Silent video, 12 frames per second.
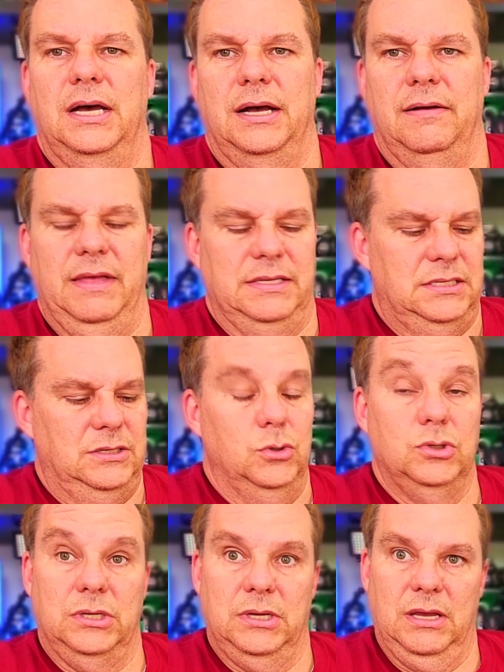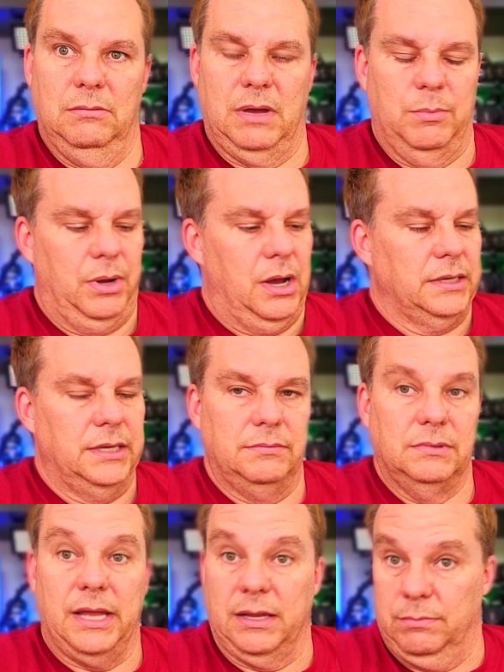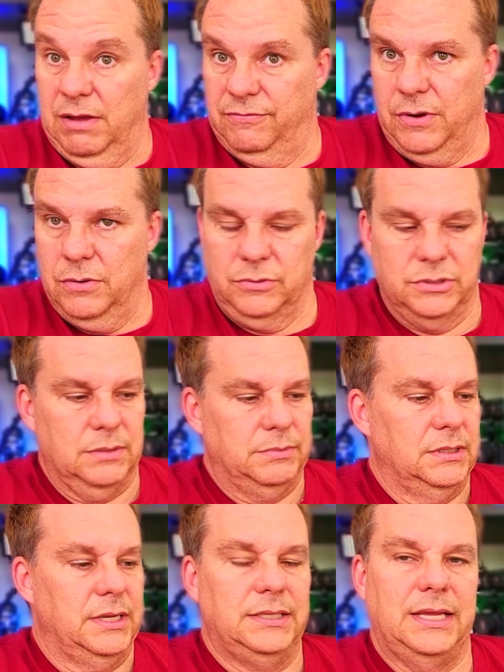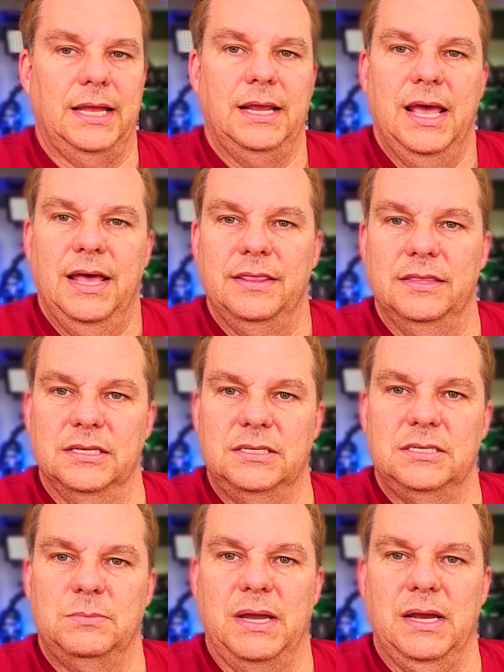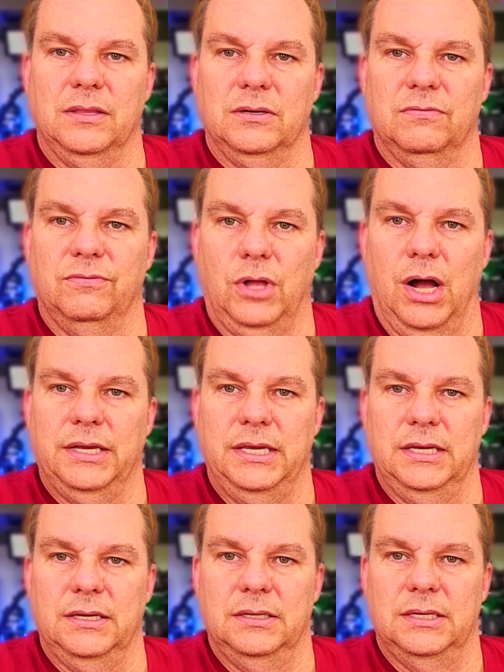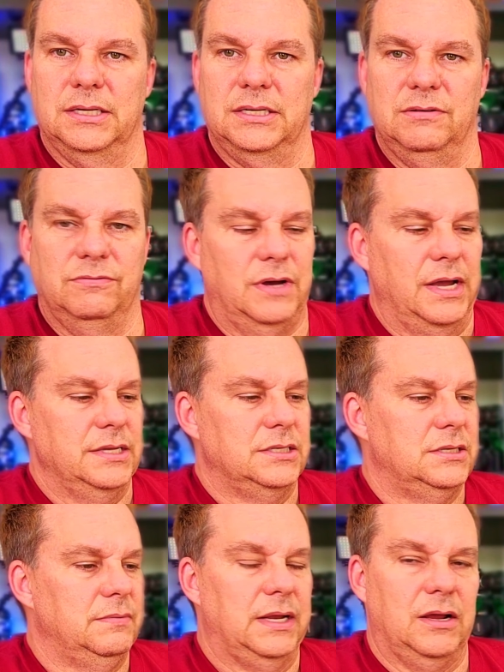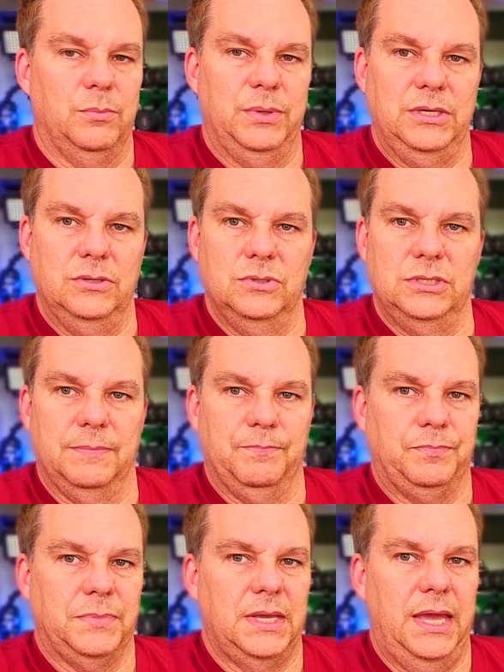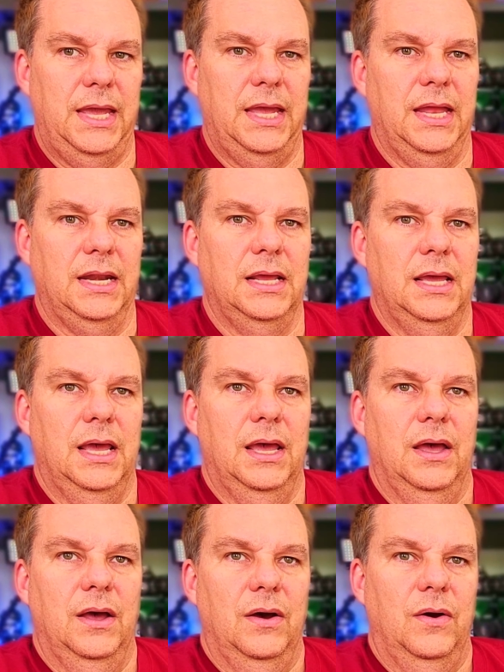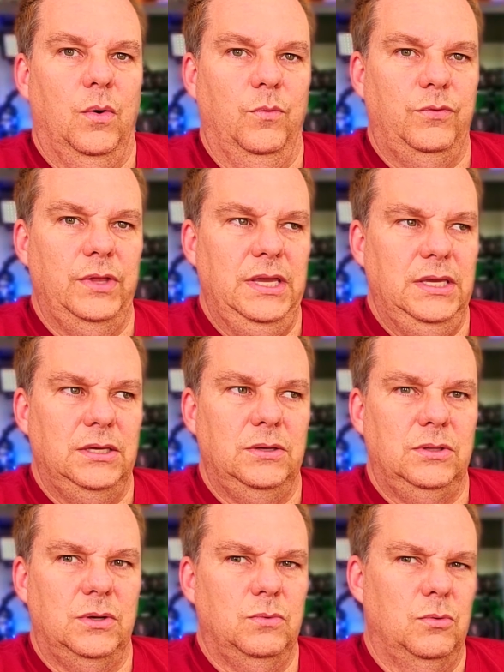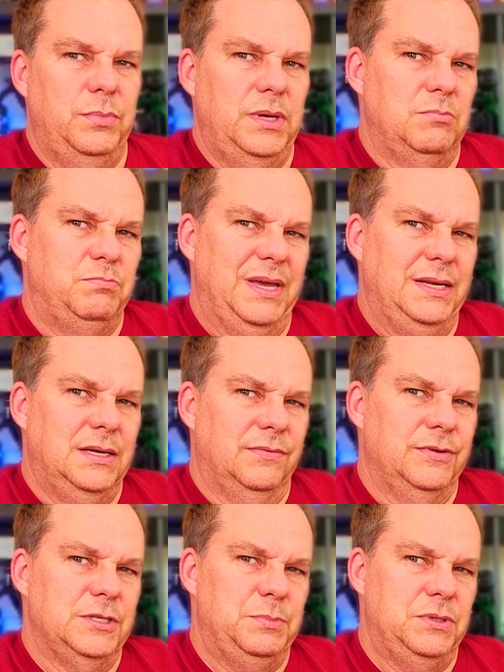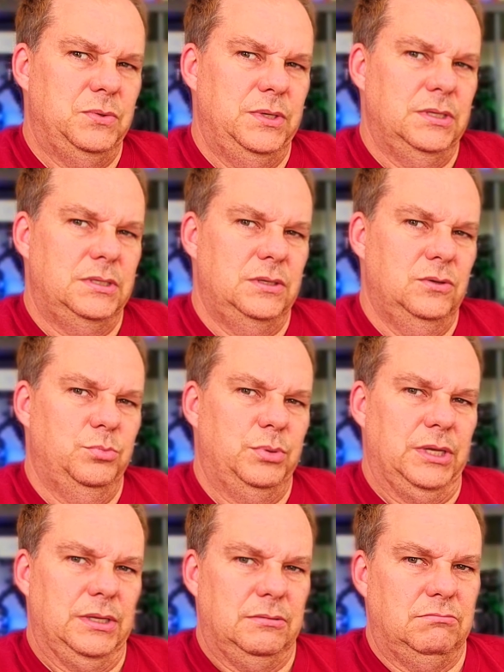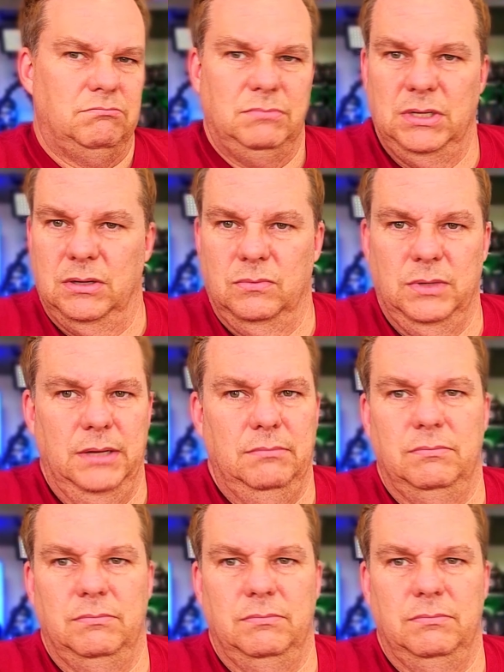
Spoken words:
that's usually in my pocket, like my phone or something like that, this is my other vlogging device that I'll be using. And hopefully there won't be a big difference between the two, but you know what?